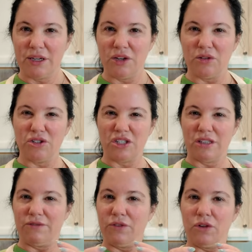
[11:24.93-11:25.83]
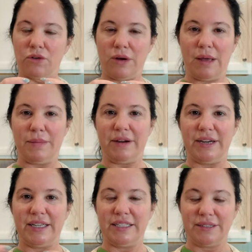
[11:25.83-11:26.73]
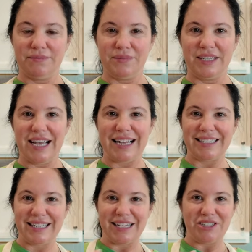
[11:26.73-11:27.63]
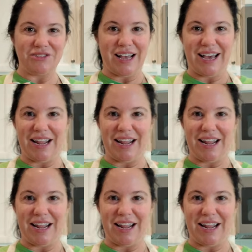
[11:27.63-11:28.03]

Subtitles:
you know, just the full cranberries. Yes, I do that.